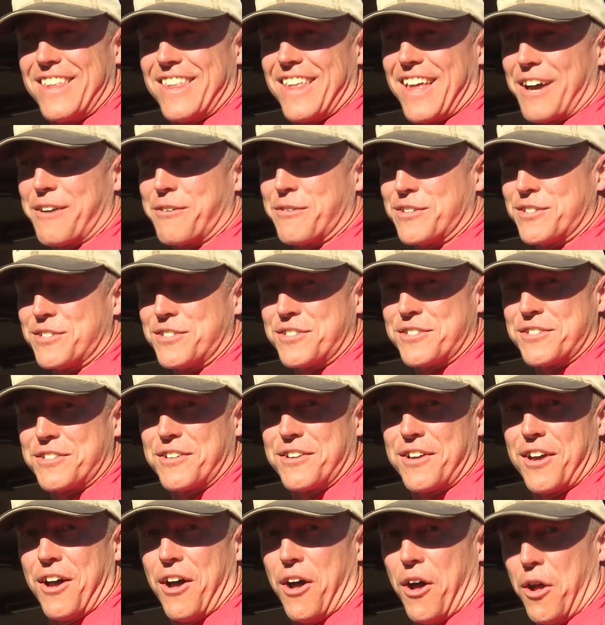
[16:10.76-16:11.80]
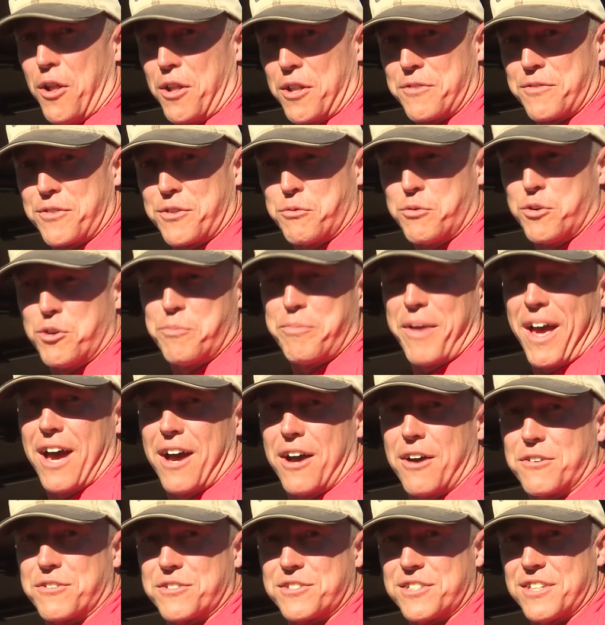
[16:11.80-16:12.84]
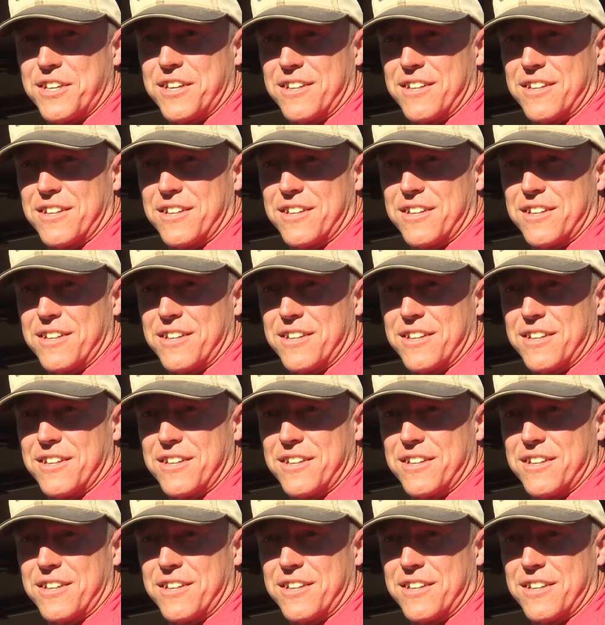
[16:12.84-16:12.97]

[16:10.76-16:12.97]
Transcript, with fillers: That was all of the whoop-hows